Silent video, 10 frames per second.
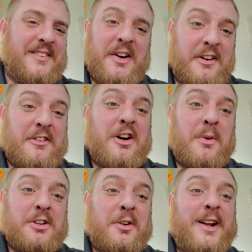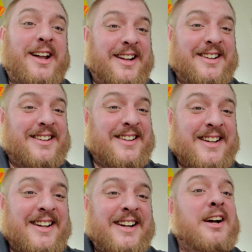we don't even know we're doing it.
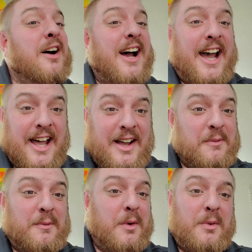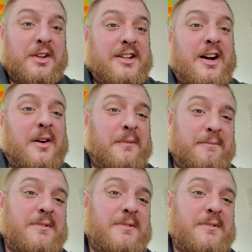We really don't.